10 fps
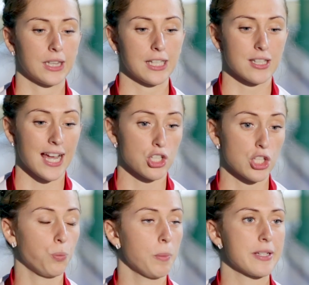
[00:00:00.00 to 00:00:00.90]
There's
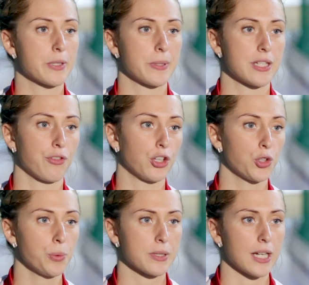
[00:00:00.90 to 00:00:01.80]
actually women-specific
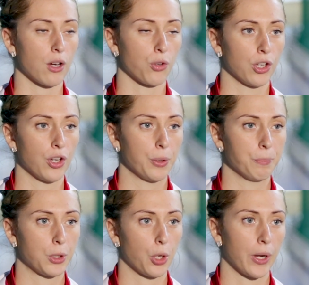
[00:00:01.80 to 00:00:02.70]
groups now
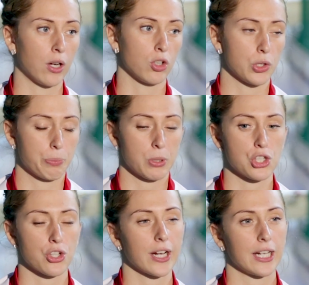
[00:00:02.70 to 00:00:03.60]
that go out, which
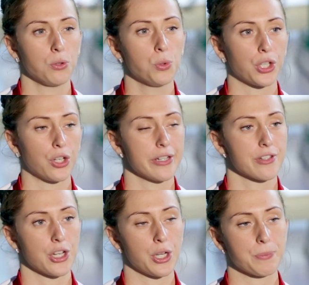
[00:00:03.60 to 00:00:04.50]
British Cycling
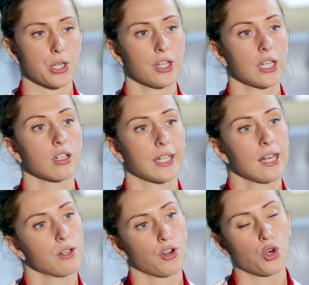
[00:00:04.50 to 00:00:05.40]
organise. So I think
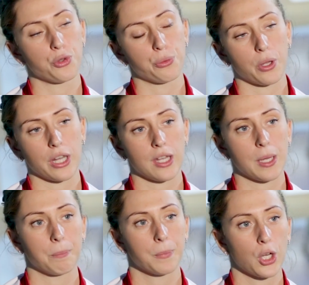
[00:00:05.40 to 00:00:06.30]
getting involved with one of
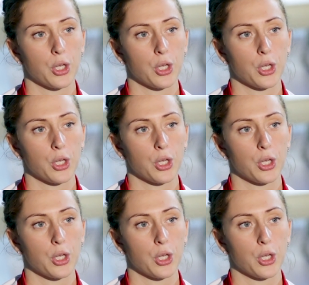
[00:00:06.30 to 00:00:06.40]
them